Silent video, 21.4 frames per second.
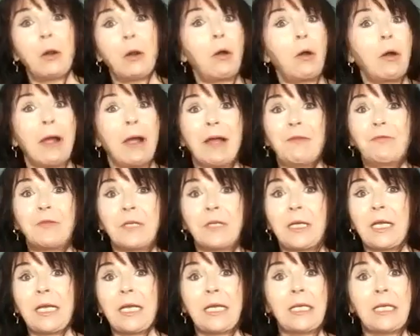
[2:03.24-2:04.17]
long
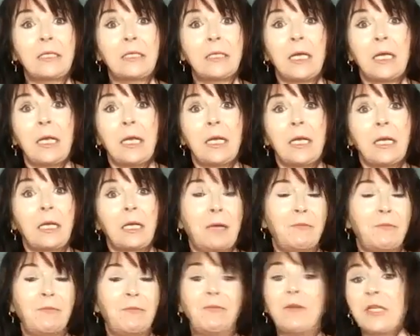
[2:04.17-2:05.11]
after he'd
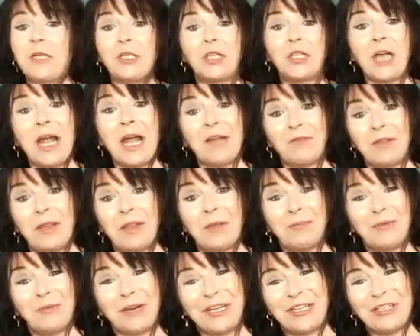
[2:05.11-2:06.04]
um, finished having
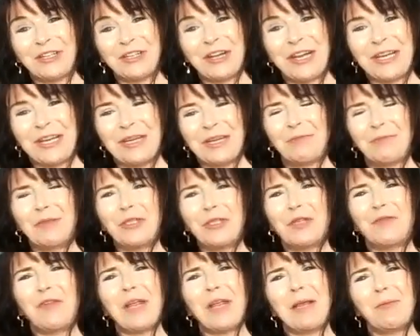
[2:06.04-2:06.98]
the brain training,
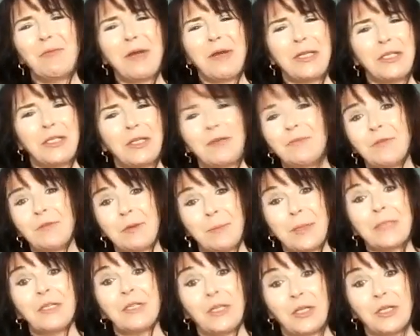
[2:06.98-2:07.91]
which for him went on for
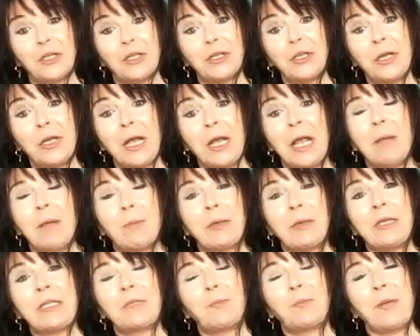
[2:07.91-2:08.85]
about a year.
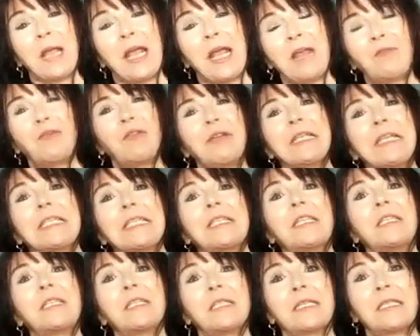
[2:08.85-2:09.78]
But his behaviour
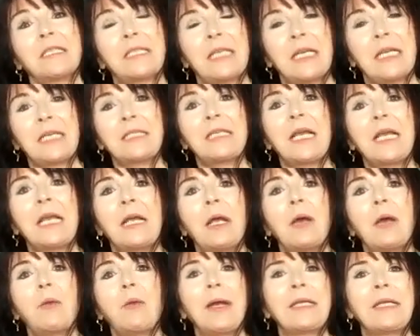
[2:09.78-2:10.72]
incidences
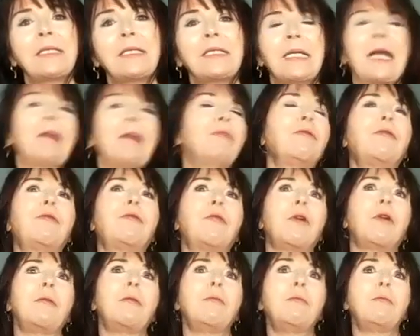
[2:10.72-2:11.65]
went down
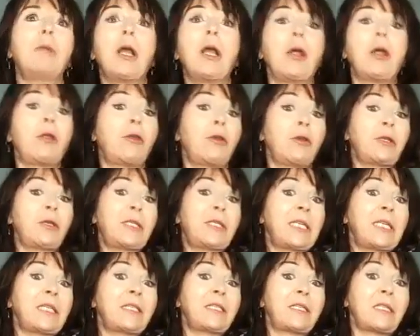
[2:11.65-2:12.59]
from
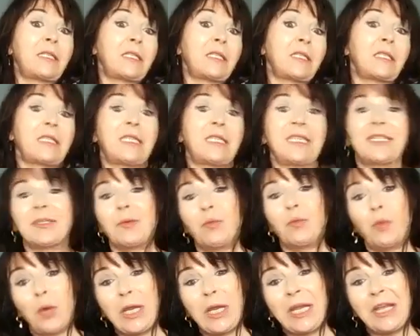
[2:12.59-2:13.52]
30 incidences a
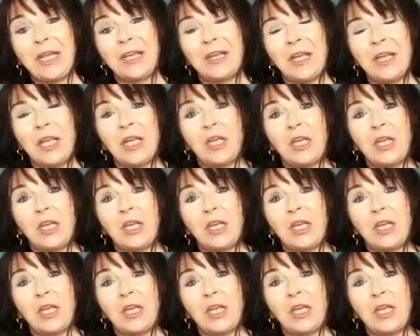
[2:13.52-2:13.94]
week